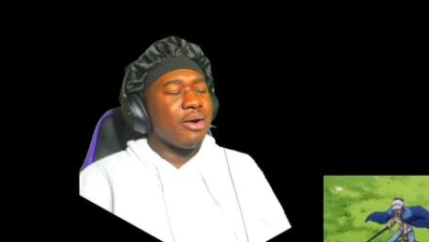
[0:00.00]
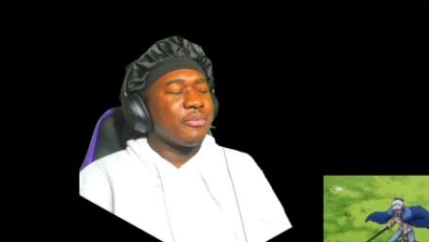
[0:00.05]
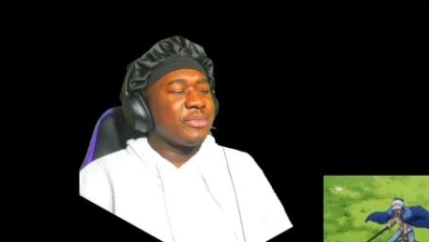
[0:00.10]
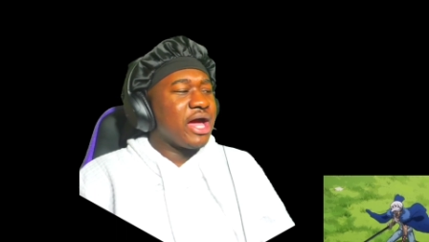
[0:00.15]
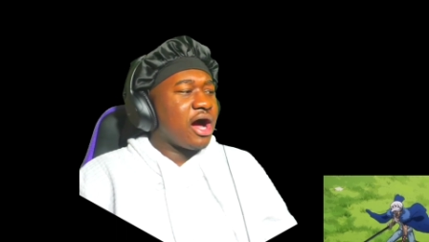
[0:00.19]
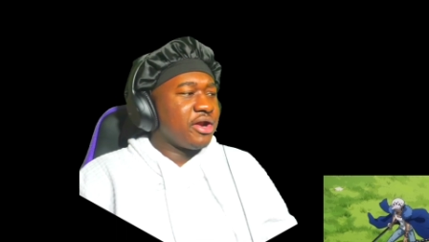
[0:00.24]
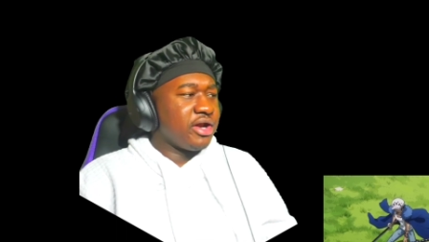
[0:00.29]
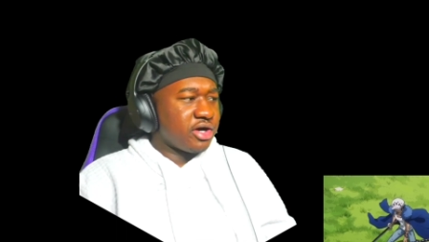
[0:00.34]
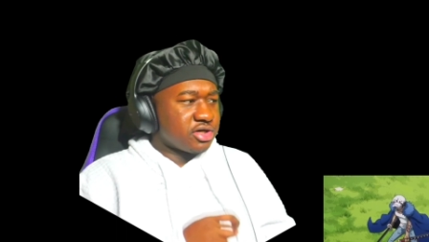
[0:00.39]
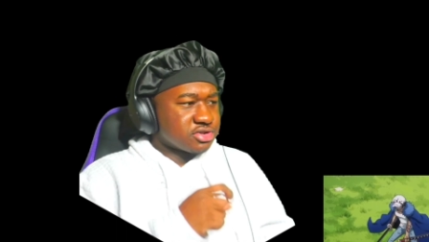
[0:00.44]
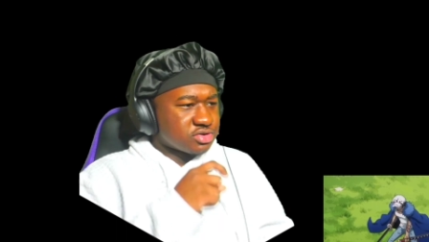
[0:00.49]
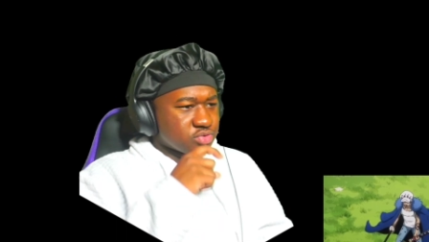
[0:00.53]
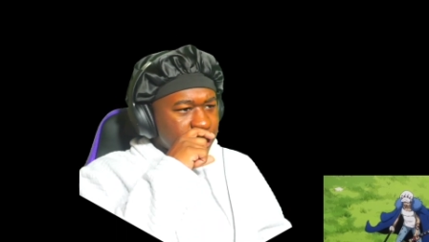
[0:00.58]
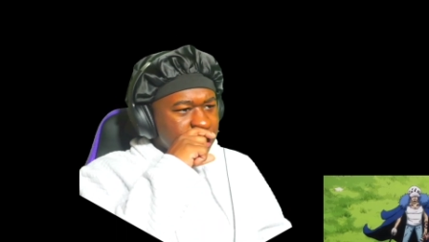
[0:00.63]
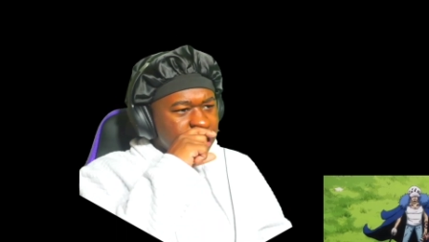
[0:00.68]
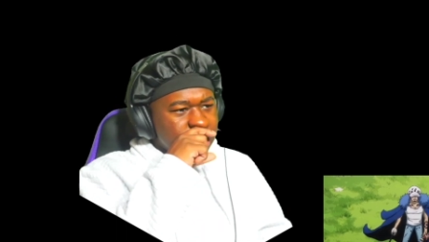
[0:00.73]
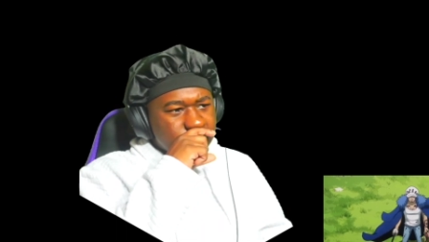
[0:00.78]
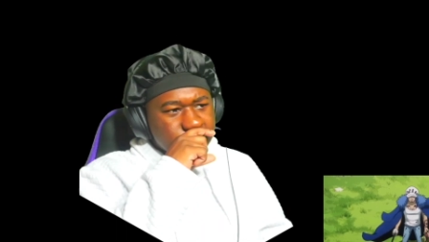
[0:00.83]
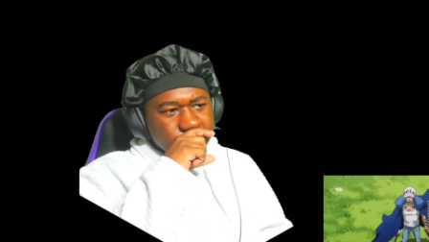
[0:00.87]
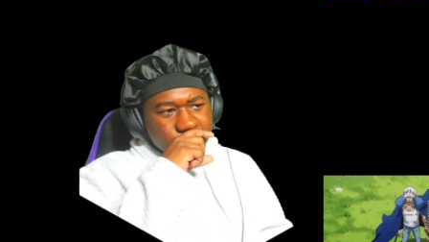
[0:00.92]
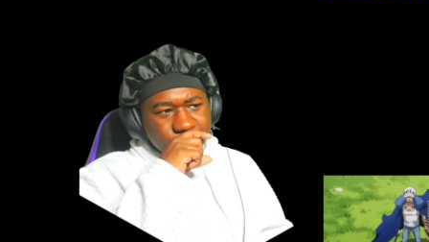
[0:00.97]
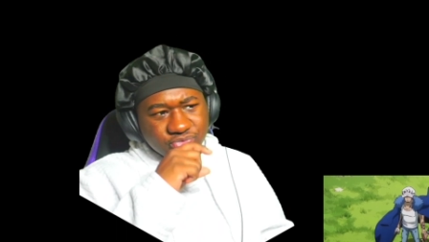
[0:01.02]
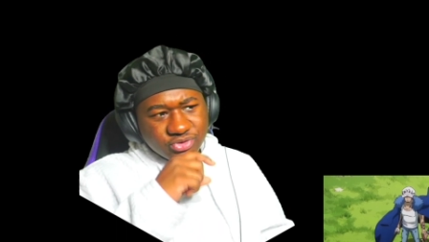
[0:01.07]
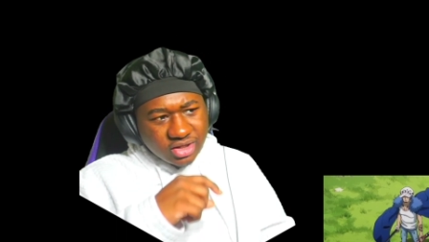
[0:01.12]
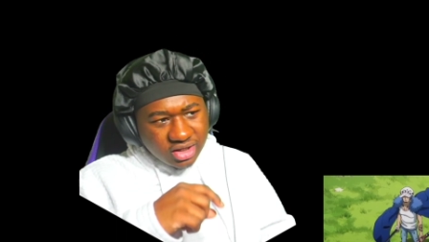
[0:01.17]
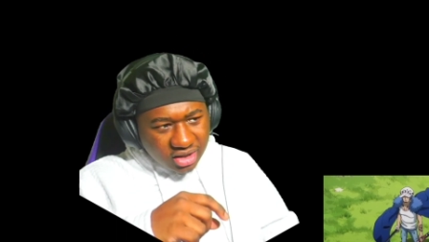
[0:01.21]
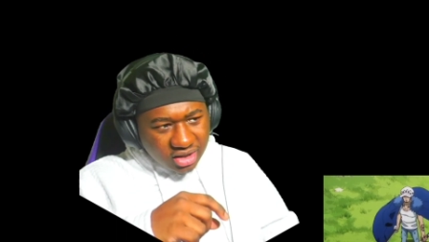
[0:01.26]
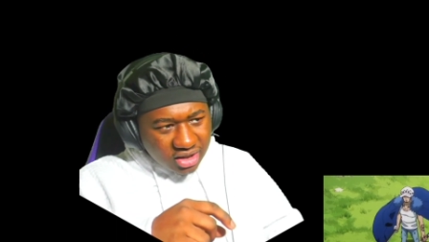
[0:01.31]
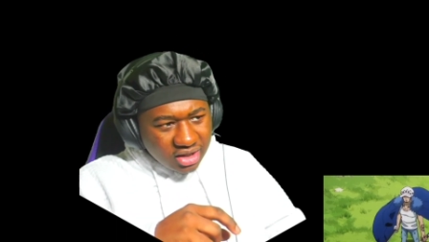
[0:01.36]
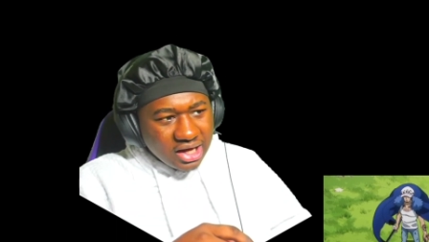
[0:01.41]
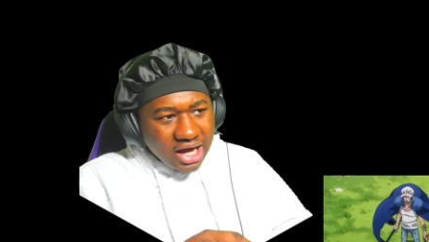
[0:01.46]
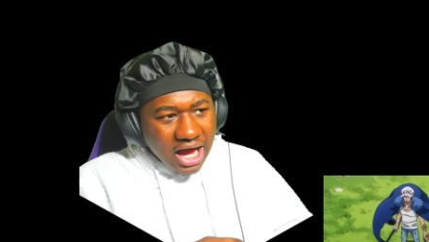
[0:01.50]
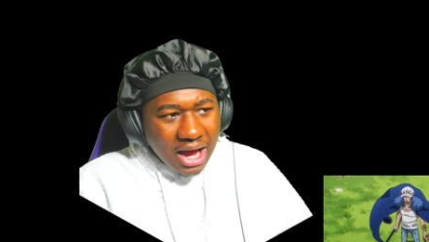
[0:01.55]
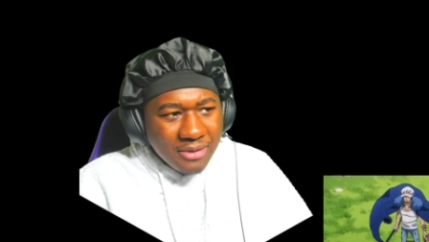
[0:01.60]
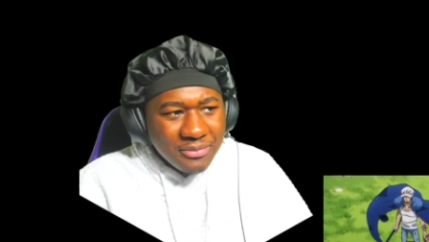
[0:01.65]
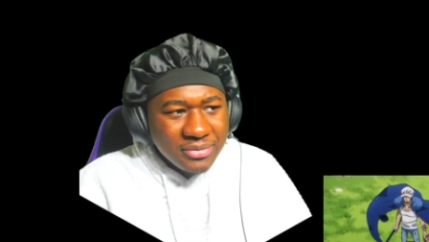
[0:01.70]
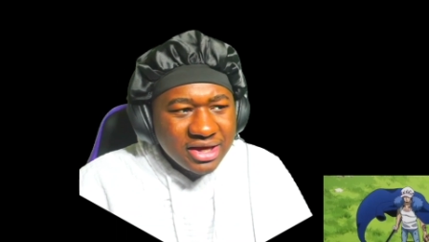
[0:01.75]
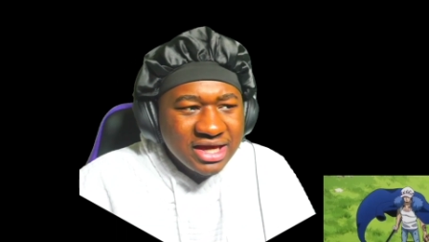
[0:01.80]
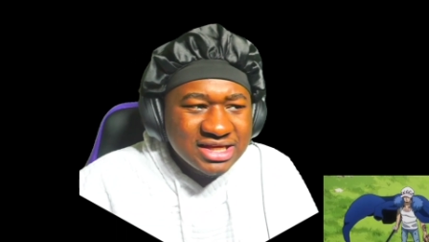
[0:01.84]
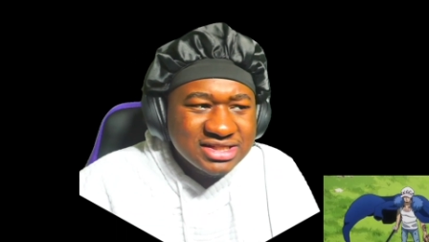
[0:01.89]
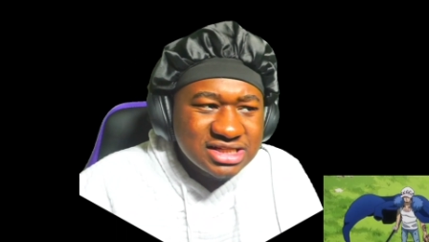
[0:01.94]
y'all niggas weak. I
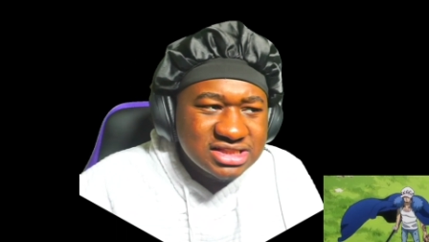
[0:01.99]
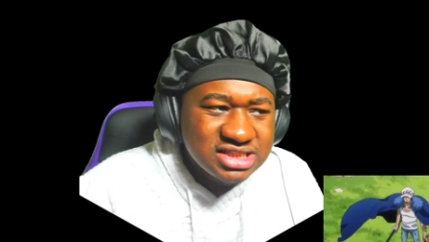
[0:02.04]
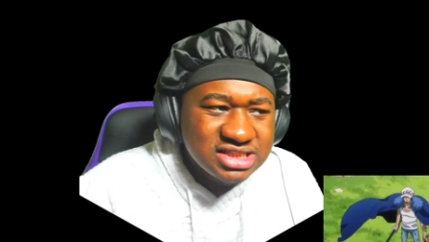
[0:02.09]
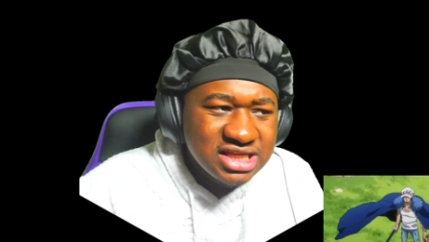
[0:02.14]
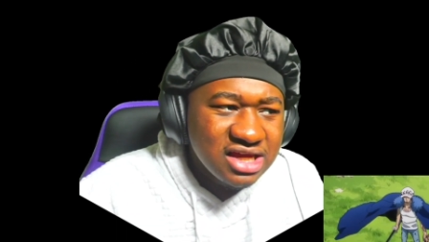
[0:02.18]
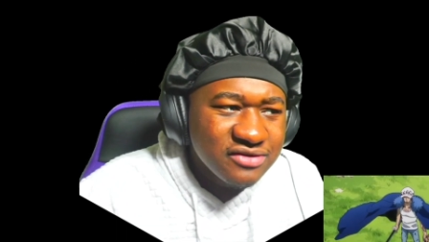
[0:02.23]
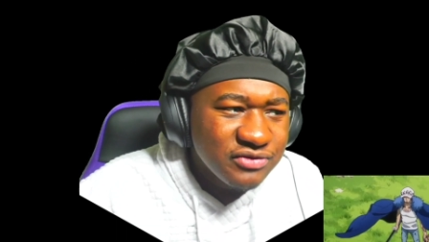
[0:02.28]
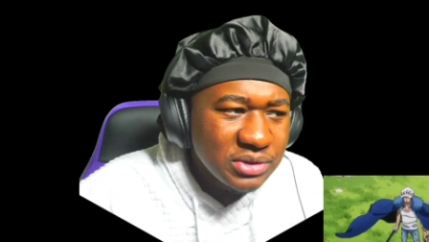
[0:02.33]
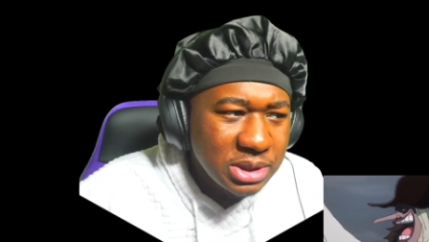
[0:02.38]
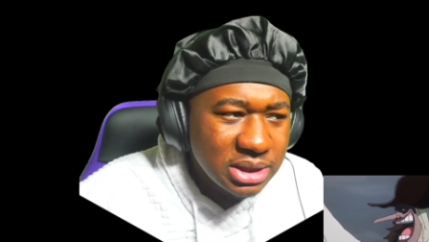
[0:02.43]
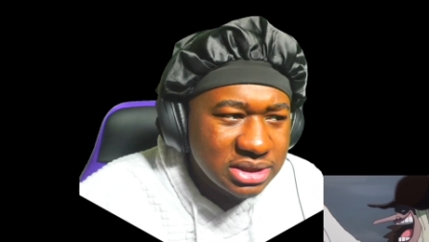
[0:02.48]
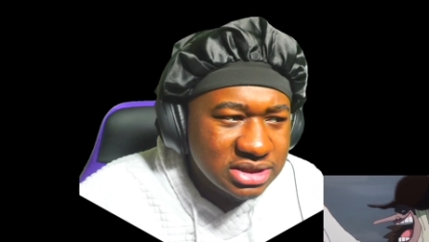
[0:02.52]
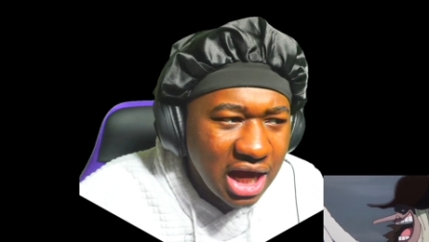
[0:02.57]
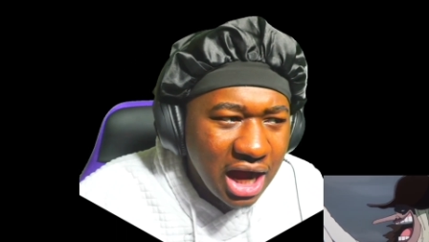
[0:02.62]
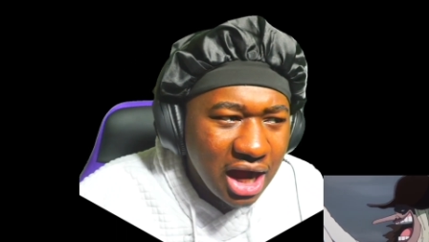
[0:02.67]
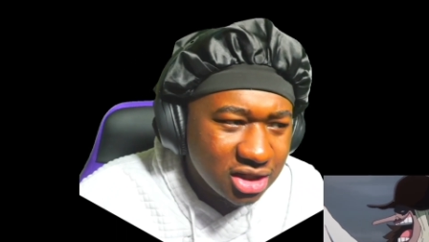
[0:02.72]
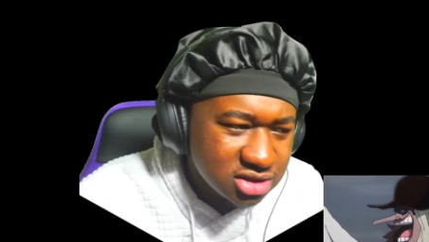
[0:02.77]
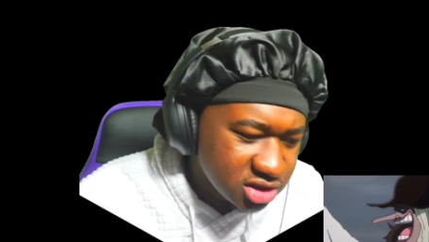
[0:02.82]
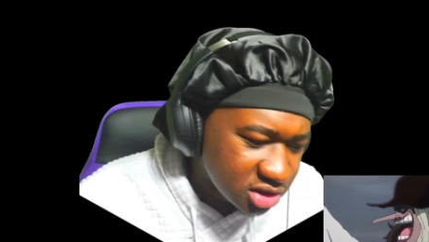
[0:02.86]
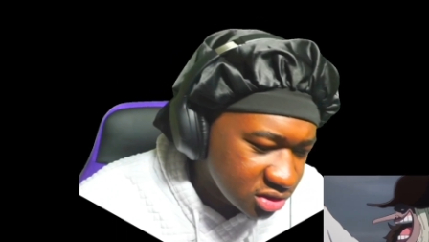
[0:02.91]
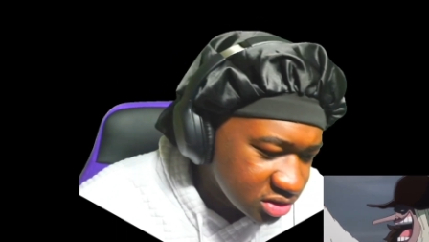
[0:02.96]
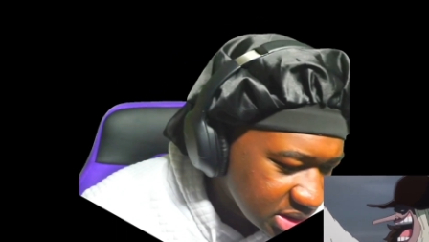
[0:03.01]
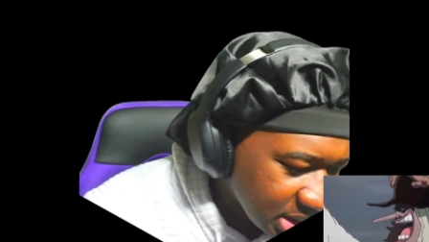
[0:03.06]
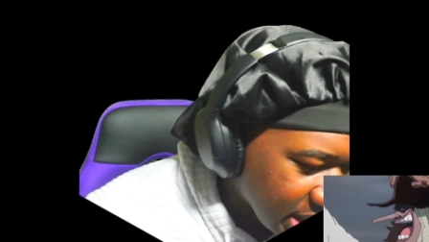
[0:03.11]
mean, he's a team full of doctors.